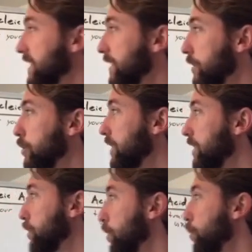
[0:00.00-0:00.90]
the nucleus,
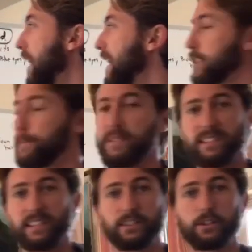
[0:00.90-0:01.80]
so it winds up in these
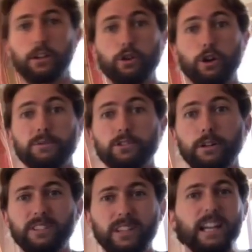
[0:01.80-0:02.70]
things called chromosomes.
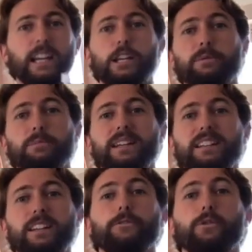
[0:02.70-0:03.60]
Human beings
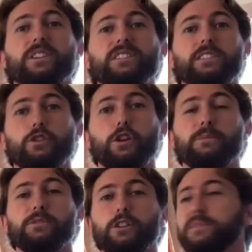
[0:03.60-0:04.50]
have 46
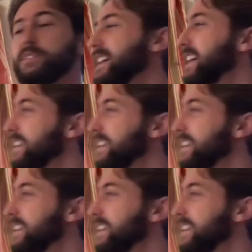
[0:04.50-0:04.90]
chromosomes. They